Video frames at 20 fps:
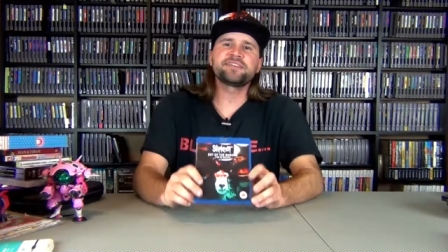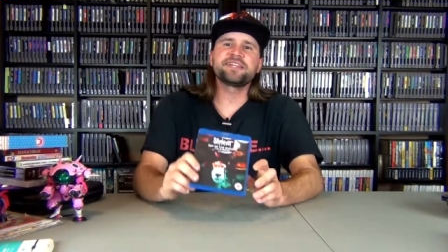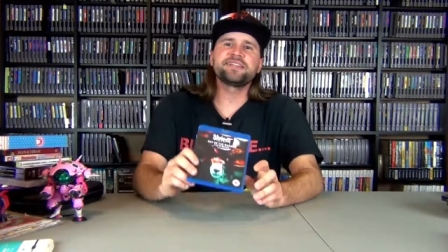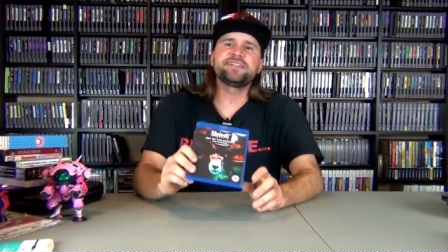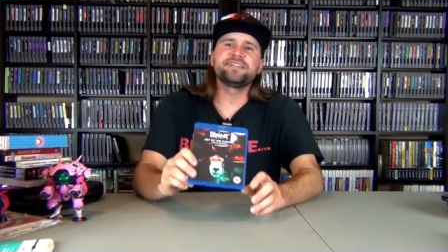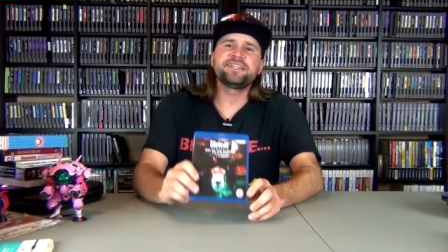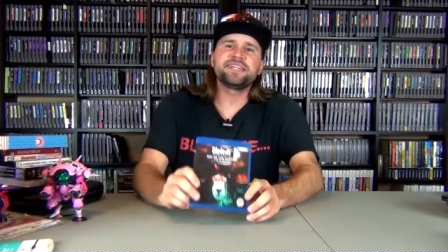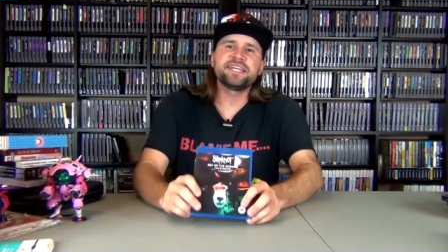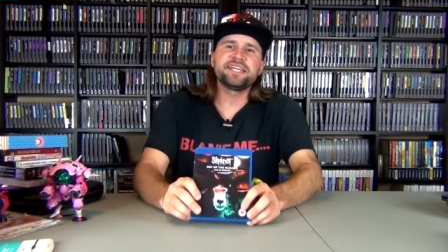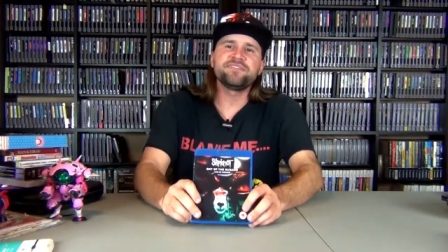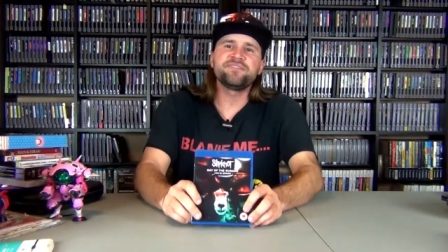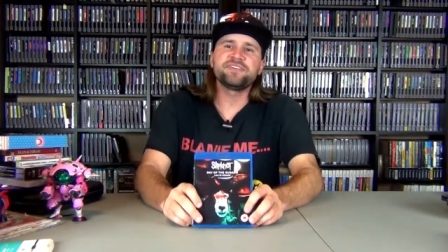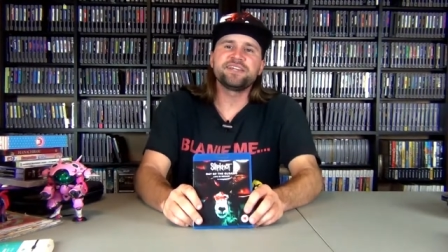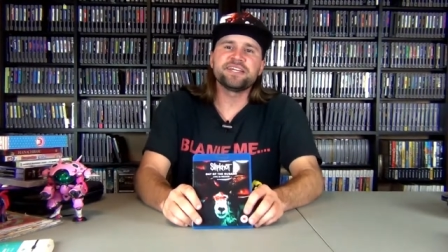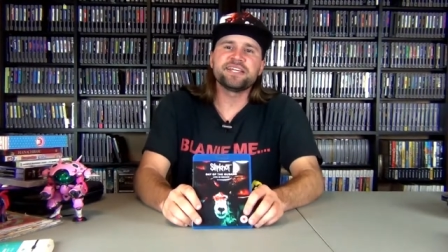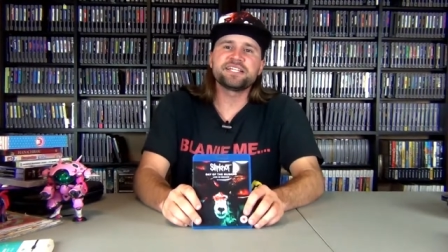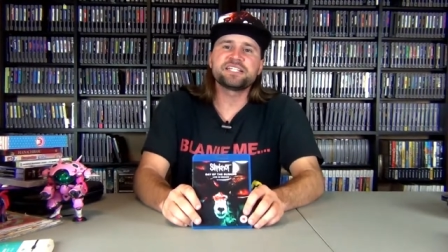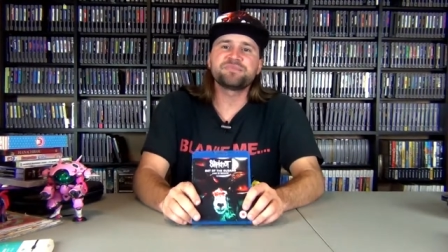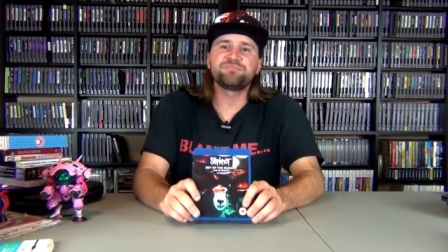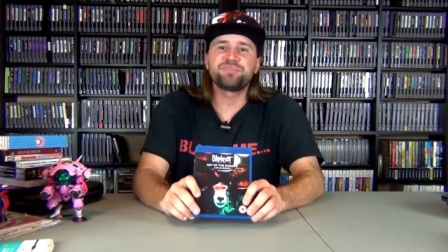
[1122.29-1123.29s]
to get the
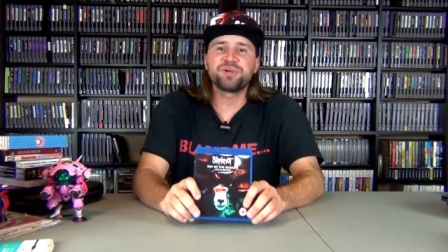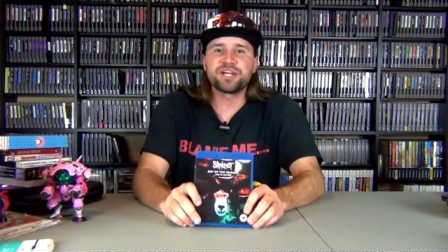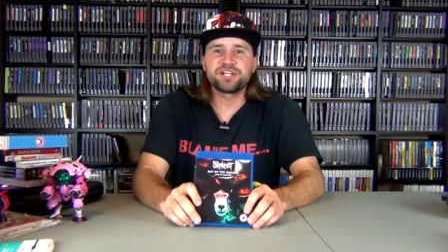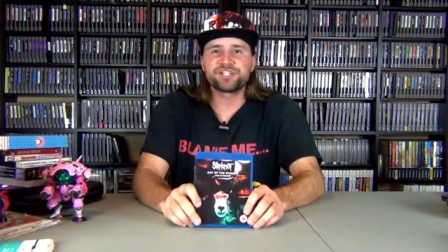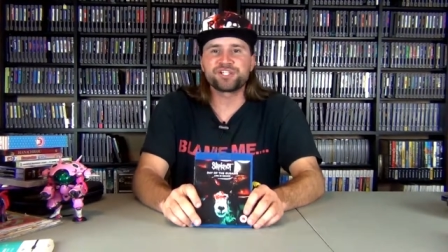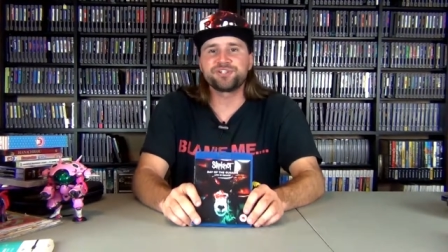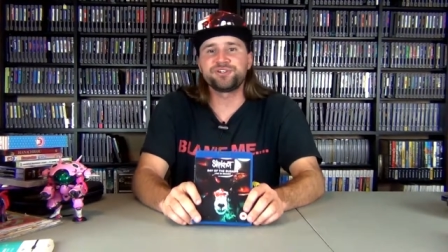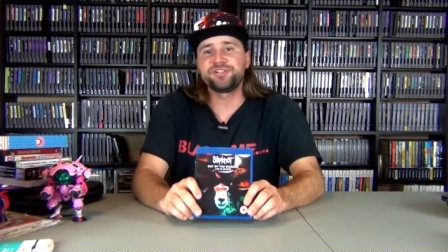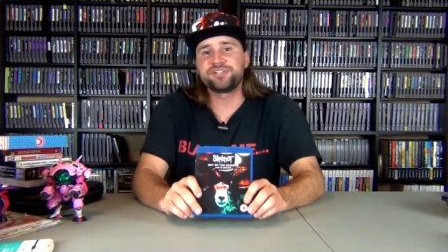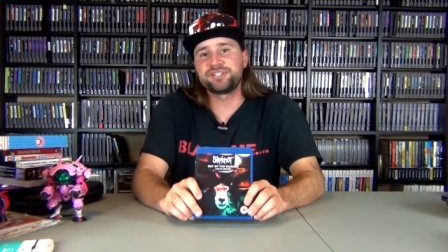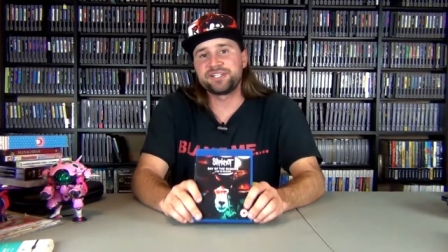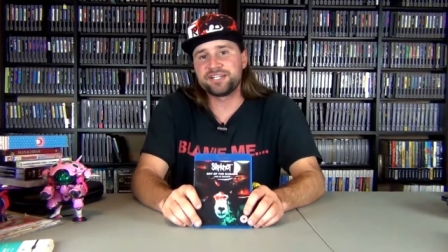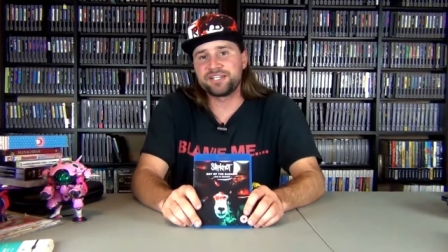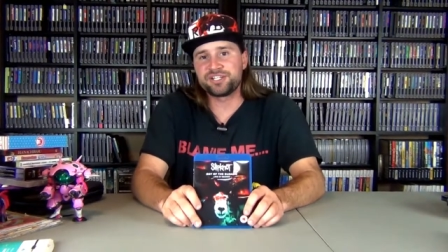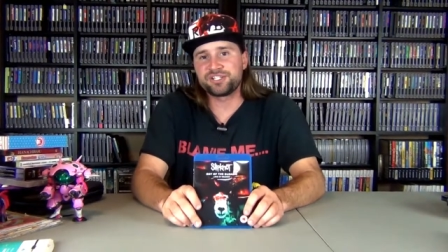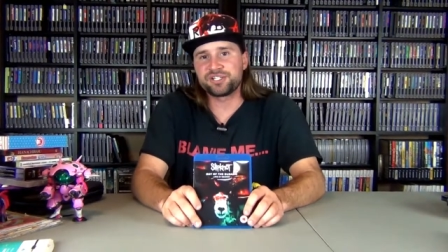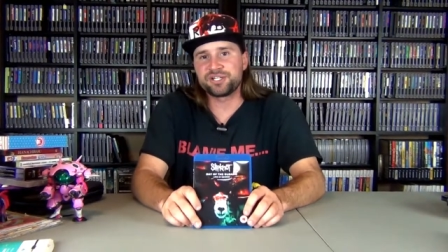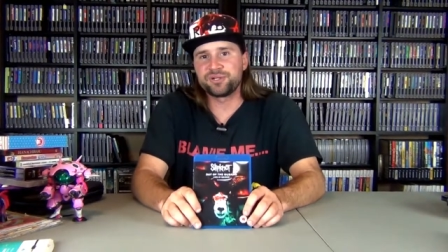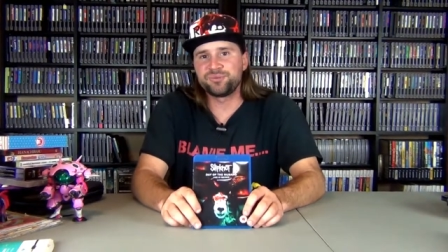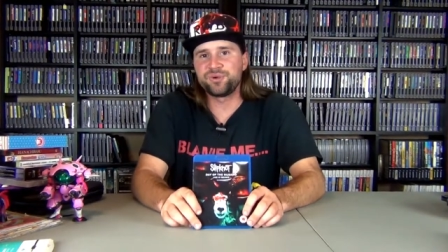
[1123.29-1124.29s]
DVD special
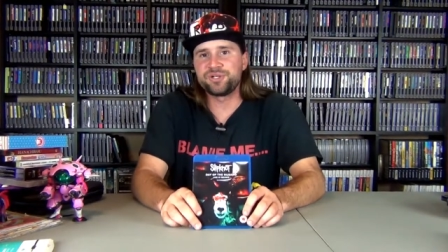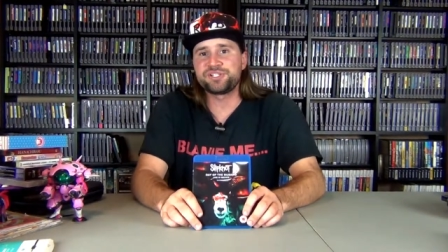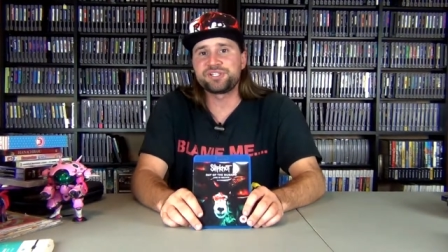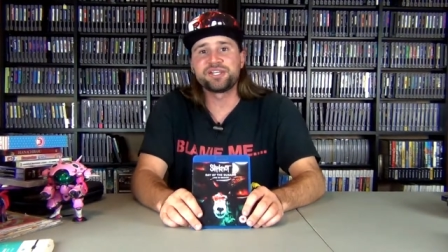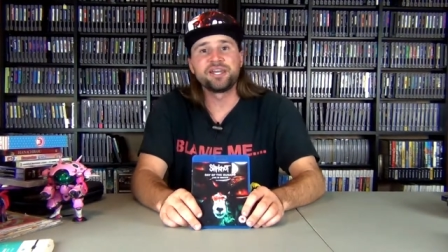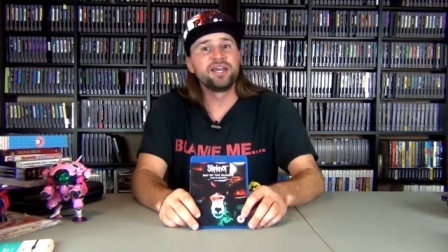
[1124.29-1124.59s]
edition,